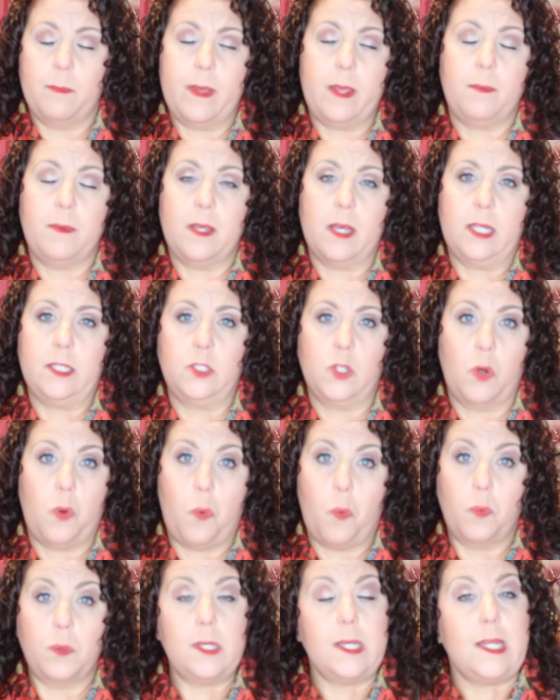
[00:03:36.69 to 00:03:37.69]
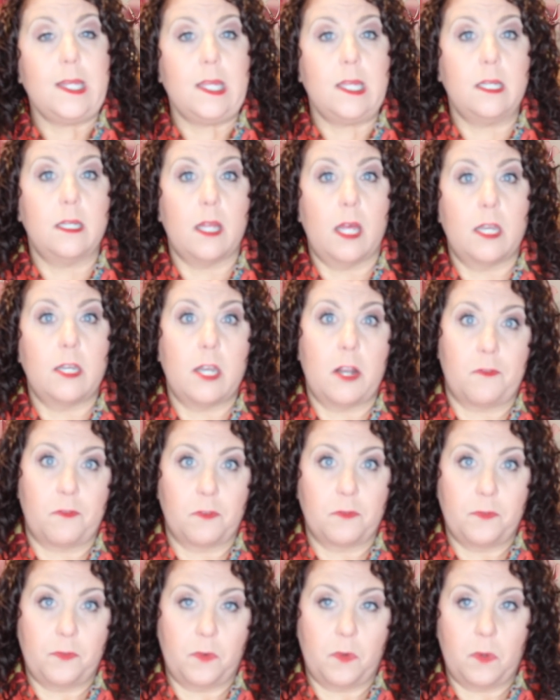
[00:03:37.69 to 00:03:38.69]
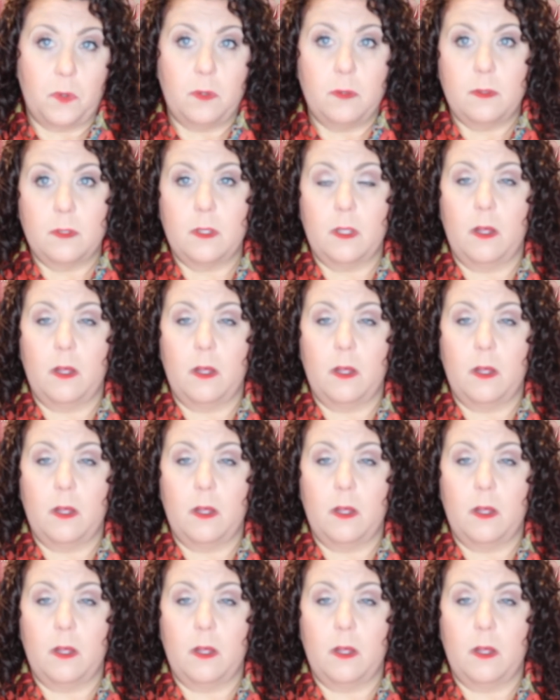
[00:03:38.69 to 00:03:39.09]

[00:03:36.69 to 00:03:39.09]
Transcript: maybe I don't need a Neverfull.